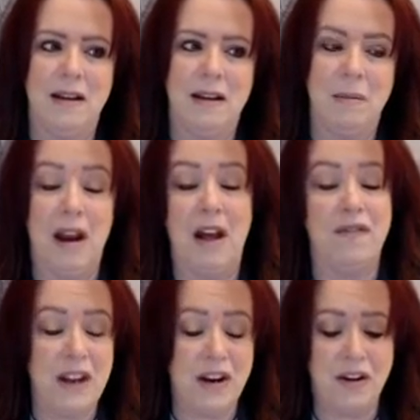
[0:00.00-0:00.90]
But I
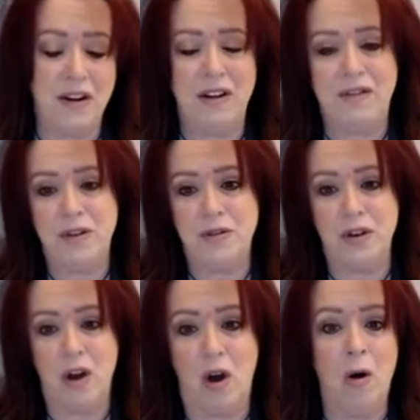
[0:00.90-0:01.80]
fear if you
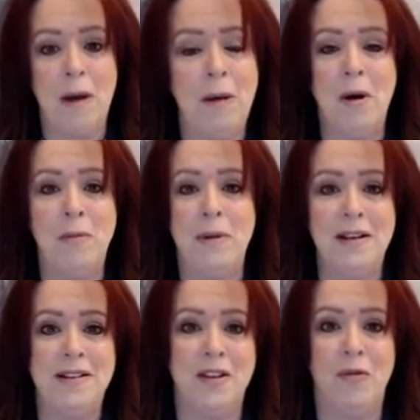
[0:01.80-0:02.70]
took all my
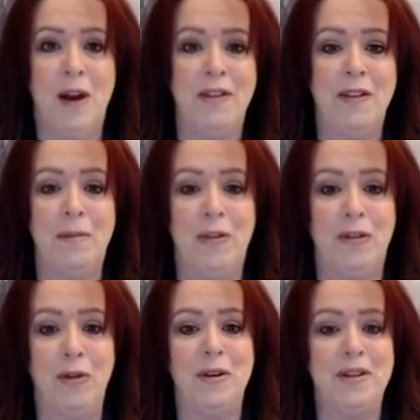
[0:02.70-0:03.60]
moments and ran them
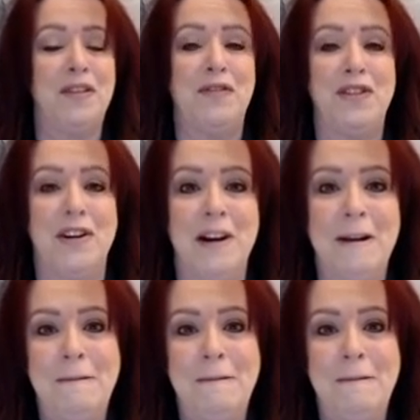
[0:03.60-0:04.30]
through a sifter,